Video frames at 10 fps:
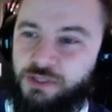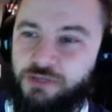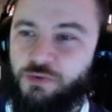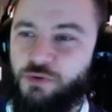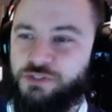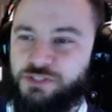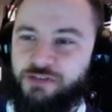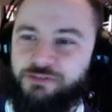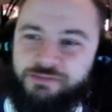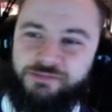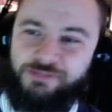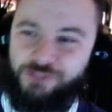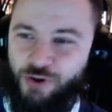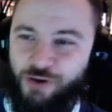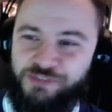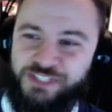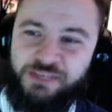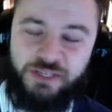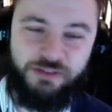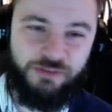Of course, I've you all have seen
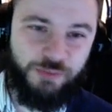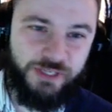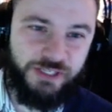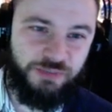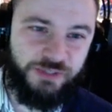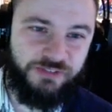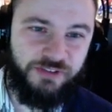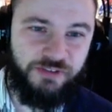me do PHP stuff.